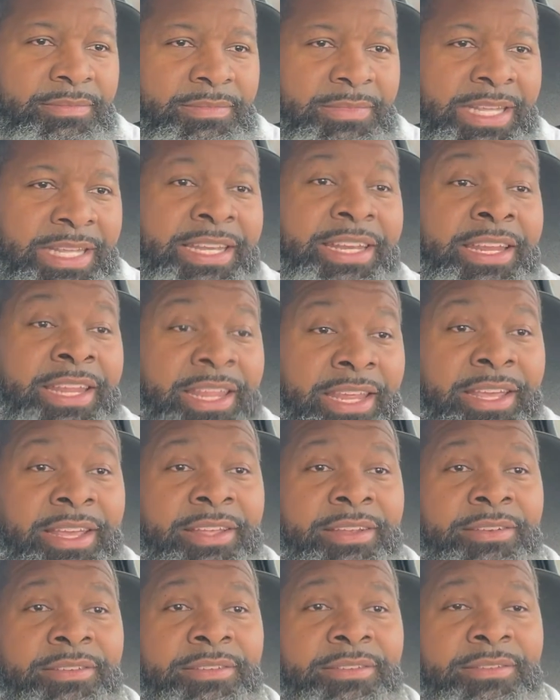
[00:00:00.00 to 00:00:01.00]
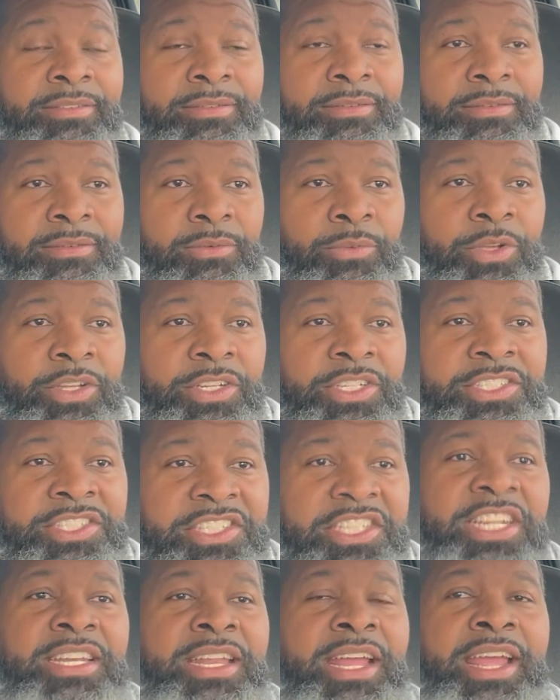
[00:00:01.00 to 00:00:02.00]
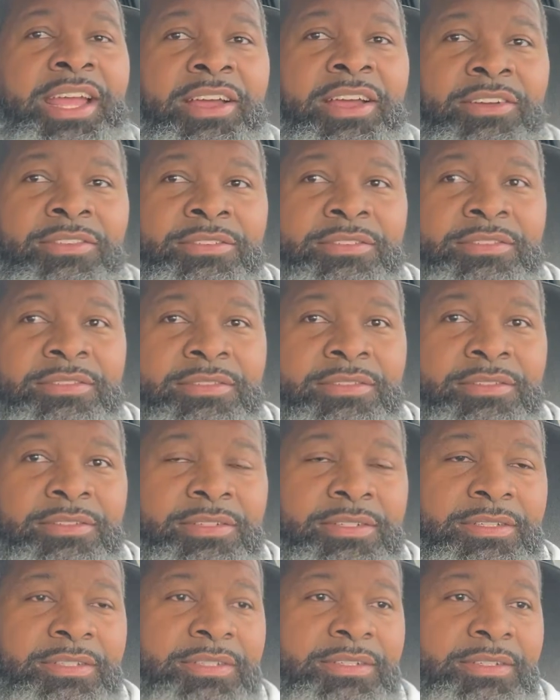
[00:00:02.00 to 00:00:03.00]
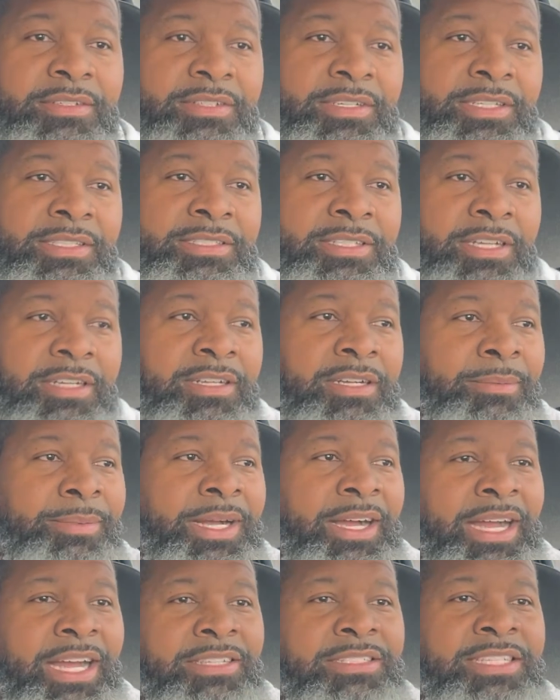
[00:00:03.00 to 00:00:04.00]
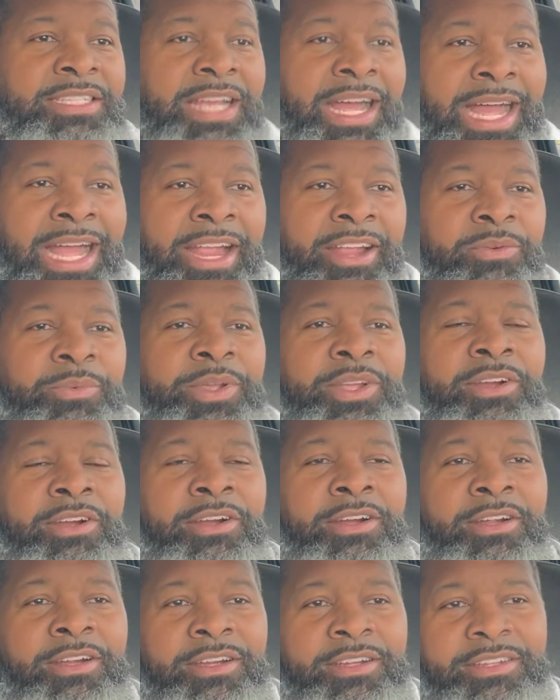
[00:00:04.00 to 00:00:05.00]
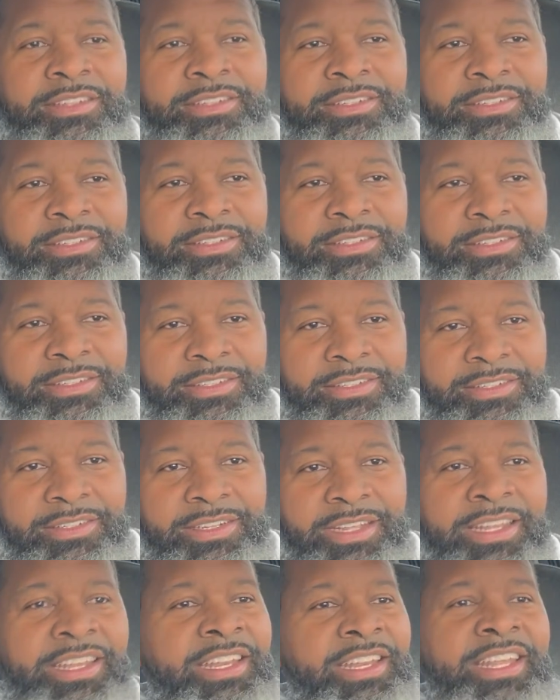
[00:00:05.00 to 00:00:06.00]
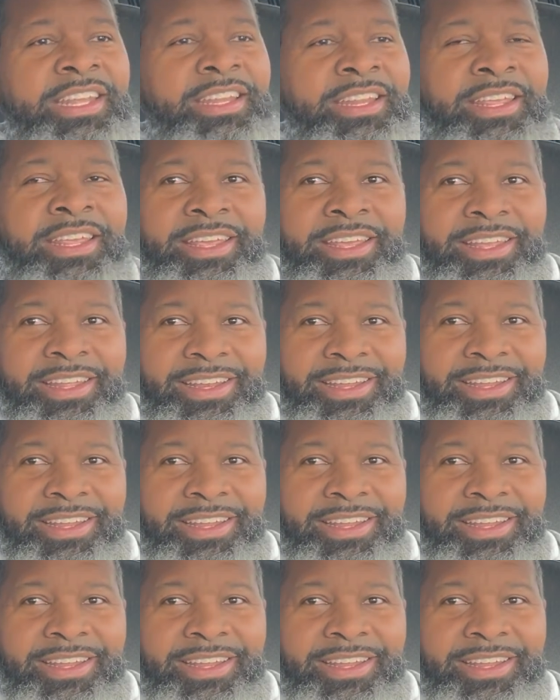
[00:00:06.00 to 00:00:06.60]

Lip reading: eat again. We're going to sit down and talk about how tired we are, and then eat again.